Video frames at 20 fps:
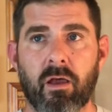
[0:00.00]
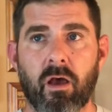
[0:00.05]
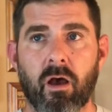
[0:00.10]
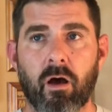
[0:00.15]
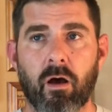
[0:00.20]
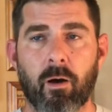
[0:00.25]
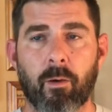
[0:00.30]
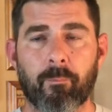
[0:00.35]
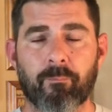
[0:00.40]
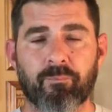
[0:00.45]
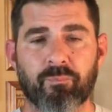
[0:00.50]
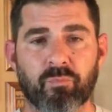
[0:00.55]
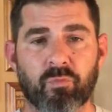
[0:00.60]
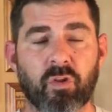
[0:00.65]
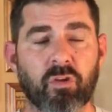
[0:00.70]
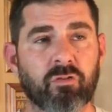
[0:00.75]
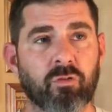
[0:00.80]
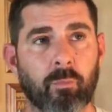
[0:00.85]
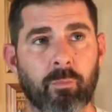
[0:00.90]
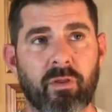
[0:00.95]
Um,
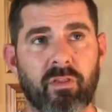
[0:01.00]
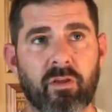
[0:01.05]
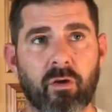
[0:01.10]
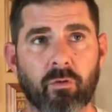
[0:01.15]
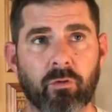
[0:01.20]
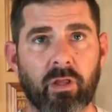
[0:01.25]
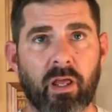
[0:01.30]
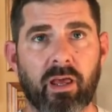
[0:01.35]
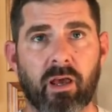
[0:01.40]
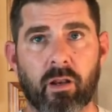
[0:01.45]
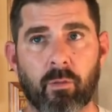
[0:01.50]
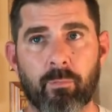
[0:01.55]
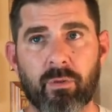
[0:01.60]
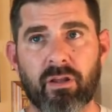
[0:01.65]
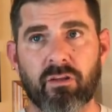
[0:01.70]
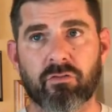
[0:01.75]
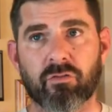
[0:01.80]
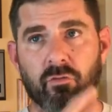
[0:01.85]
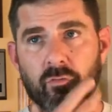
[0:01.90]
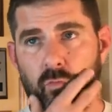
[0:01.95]
this will be the only kind of
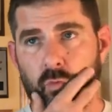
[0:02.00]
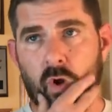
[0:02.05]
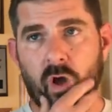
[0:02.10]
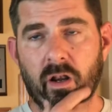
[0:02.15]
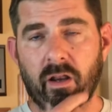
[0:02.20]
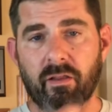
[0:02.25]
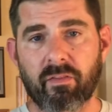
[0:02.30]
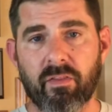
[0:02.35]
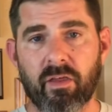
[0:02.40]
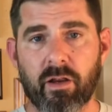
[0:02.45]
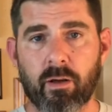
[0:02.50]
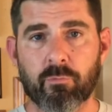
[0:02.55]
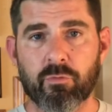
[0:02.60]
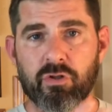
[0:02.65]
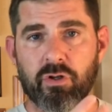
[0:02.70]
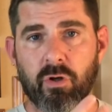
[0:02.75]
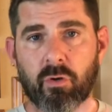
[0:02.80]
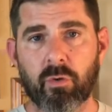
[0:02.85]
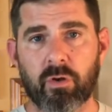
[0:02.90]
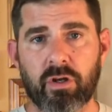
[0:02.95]
piece of running that I'm
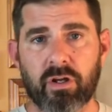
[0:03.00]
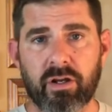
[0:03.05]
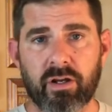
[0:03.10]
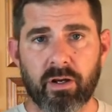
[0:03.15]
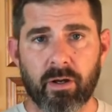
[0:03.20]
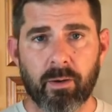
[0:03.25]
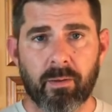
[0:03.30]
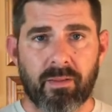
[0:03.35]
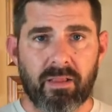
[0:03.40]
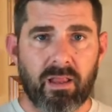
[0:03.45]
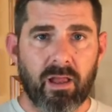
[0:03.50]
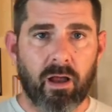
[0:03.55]
showing you here.